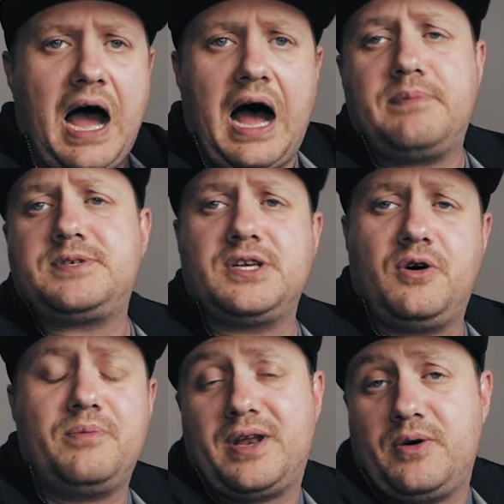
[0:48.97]

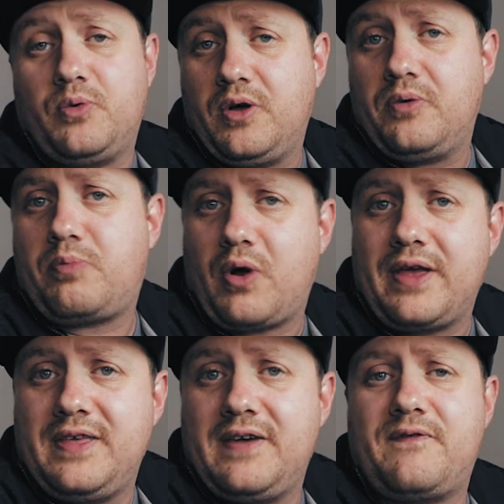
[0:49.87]
optional, but it will
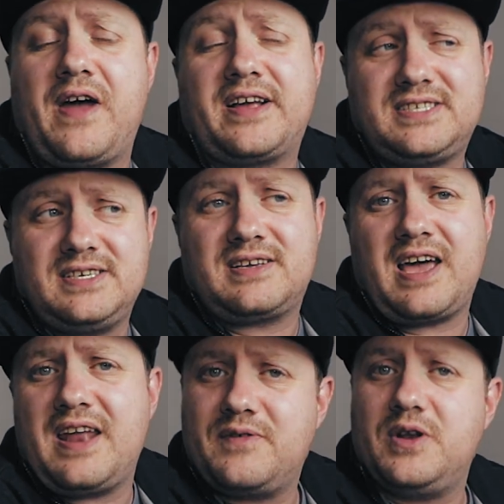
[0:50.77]
bring the effect to
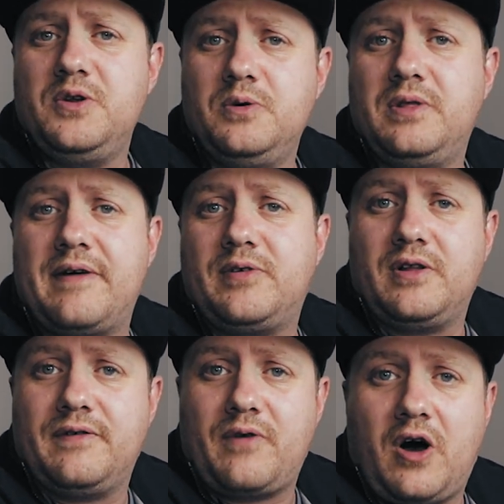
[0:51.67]
kind of a new
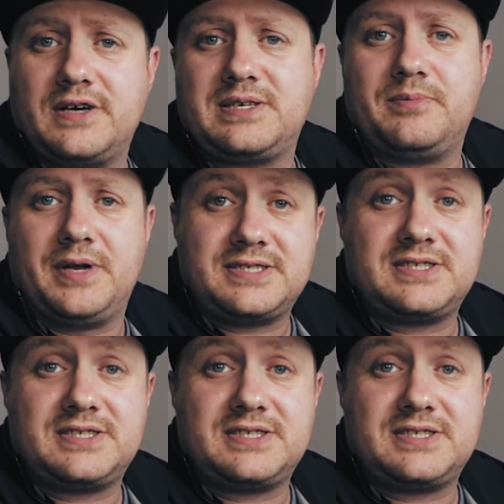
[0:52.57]
level of awesomeness.